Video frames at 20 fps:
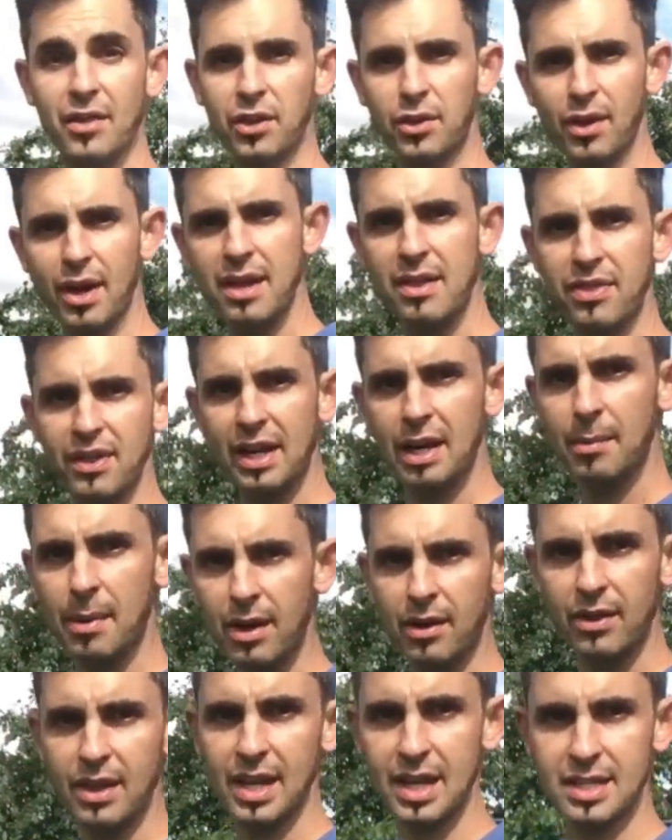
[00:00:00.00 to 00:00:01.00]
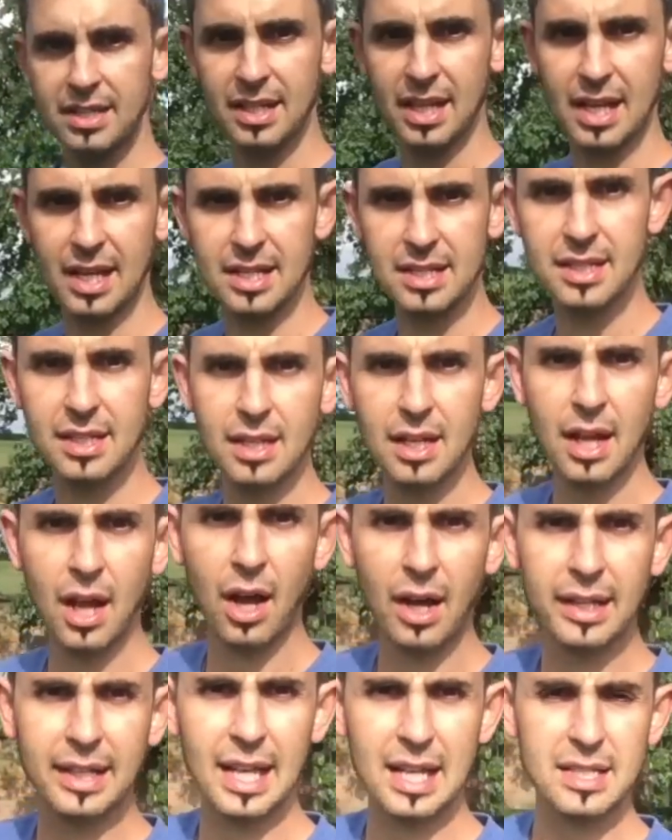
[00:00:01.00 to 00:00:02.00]
The great thing about this is
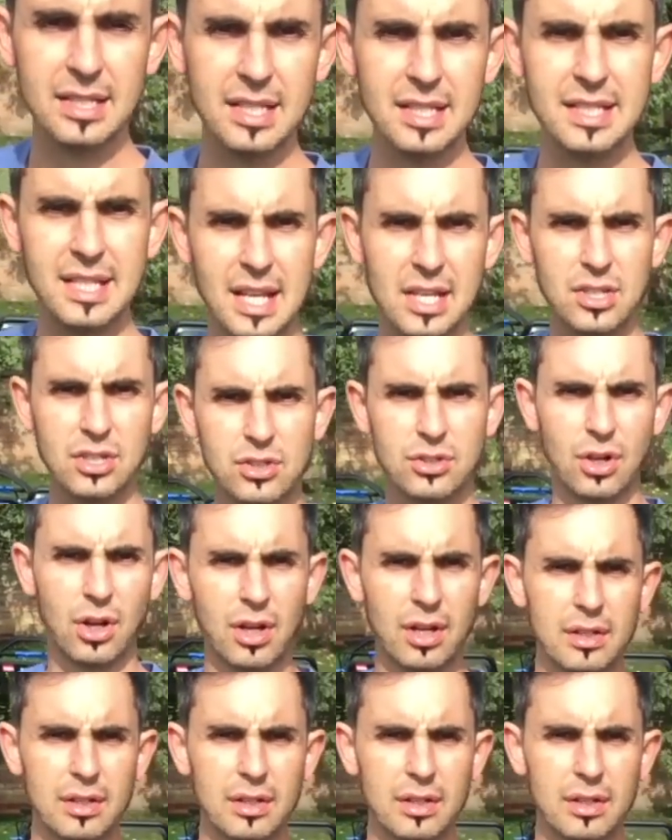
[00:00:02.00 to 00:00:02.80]
I get to test